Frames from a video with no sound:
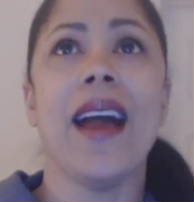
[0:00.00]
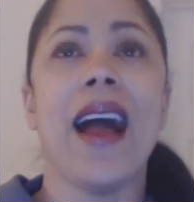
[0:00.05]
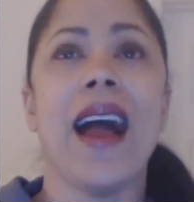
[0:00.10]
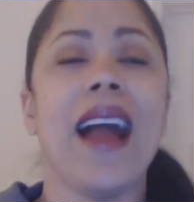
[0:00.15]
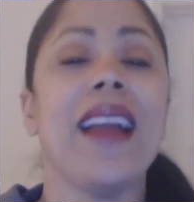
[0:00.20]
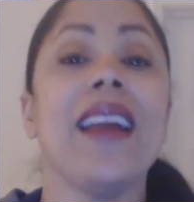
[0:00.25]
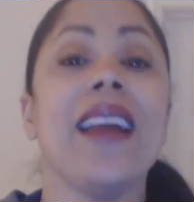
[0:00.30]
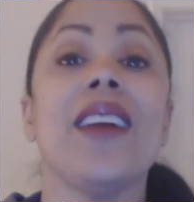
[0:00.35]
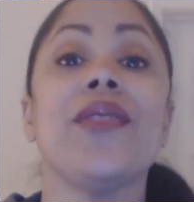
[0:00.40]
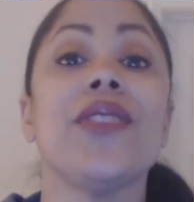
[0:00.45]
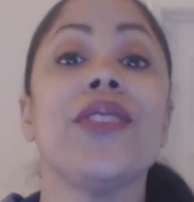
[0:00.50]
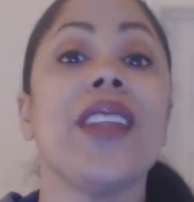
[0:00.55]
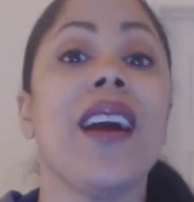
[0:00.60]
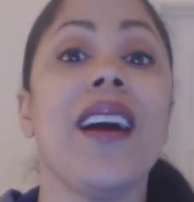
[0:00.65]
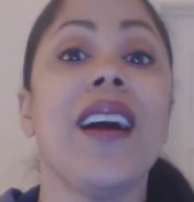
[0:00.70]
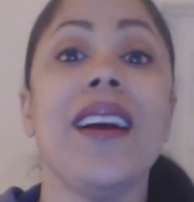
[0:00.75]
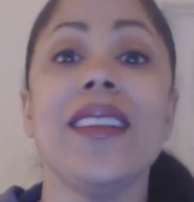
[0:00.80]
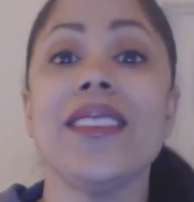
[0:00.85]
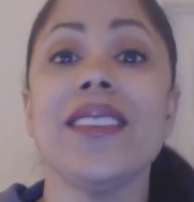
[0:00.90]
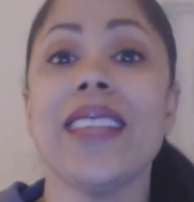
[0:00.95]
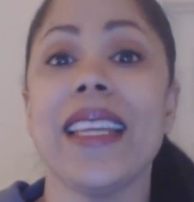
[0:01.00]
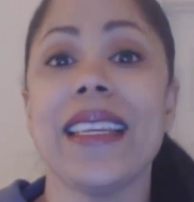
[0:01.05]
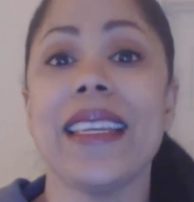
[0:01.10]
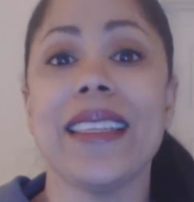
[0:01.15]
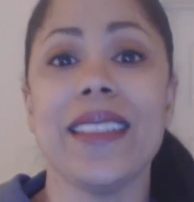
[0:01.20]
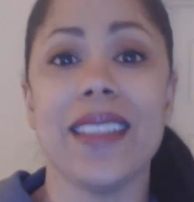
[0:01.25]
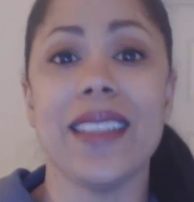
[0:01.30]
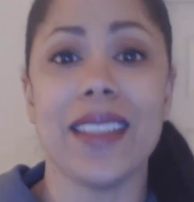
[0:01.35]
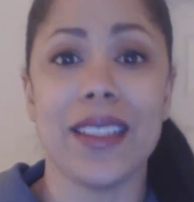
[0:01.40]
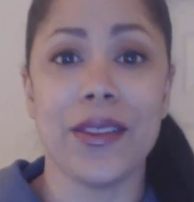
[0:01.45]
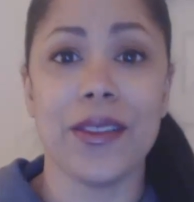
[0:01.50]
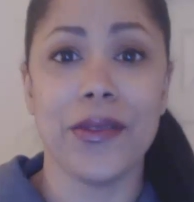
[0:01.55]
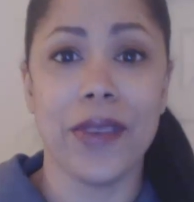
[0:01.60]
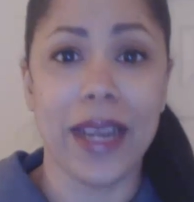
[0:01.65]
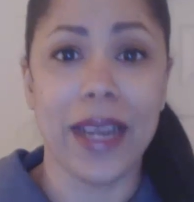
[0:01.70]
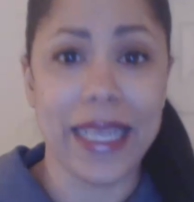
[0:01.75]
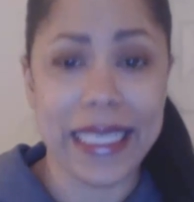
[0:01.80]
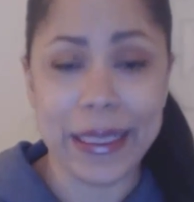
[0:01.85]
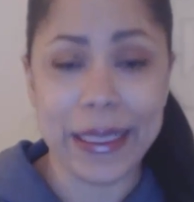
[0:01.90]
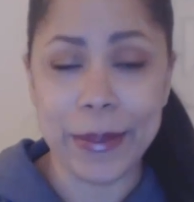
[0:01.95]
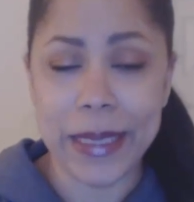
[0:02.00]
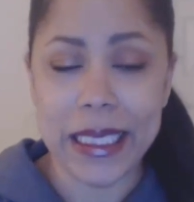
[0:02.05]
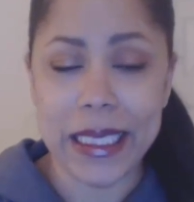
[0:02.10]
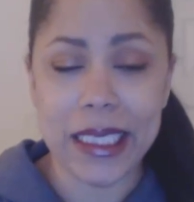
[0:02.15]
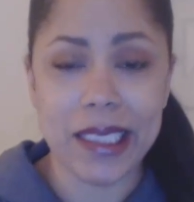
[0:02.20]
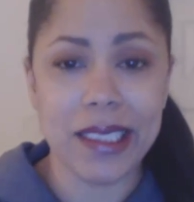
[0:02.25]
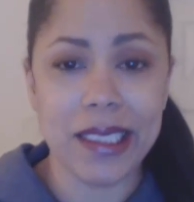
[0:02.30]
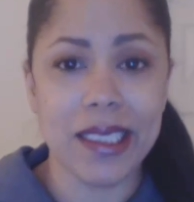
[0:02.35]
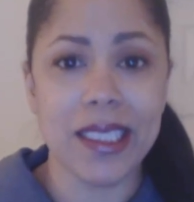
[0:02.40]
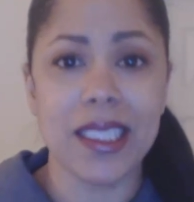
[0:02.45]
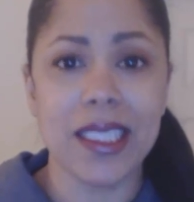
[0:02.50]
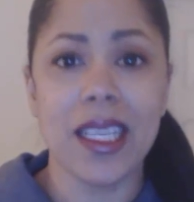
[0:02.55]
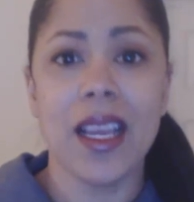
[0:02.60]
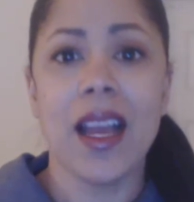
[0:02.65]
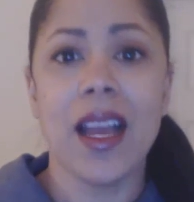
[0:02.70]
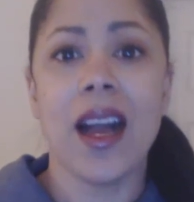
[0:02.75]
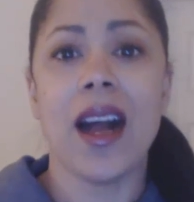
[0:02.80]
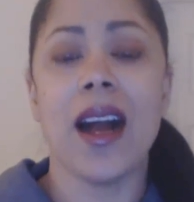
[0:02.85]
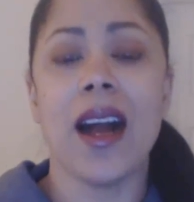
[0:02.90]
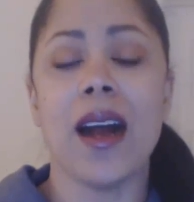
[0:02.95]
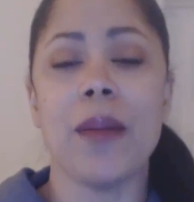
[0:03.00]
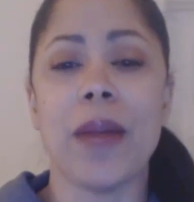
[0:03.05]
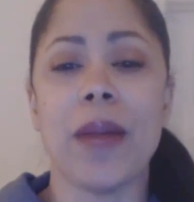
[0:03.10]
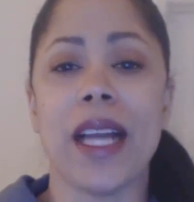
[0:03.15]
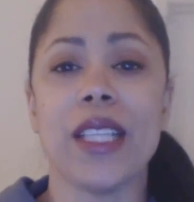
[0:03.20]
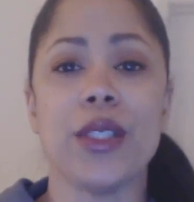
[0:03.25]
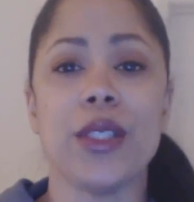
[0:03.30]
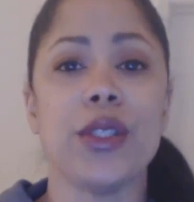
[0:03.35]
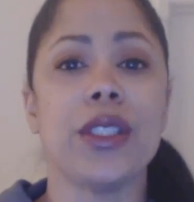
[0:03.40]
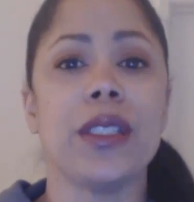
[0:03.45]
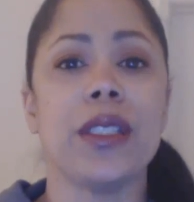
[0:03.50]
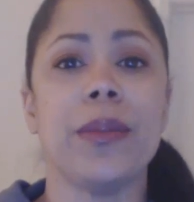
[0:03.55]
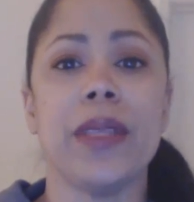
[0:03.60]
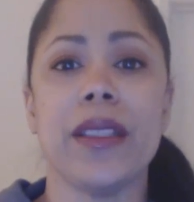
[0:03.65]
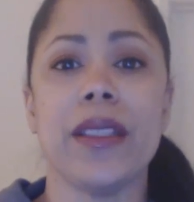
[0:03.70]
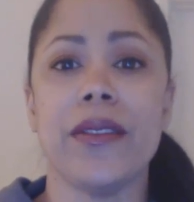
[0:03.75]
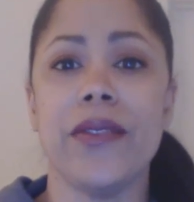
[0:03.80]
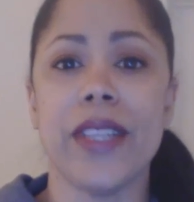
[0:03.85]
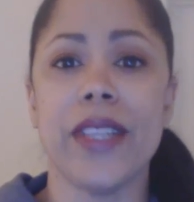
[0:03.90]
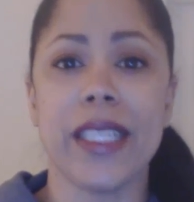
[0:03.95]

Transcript: I have not taken any vitamins. Um, I used to be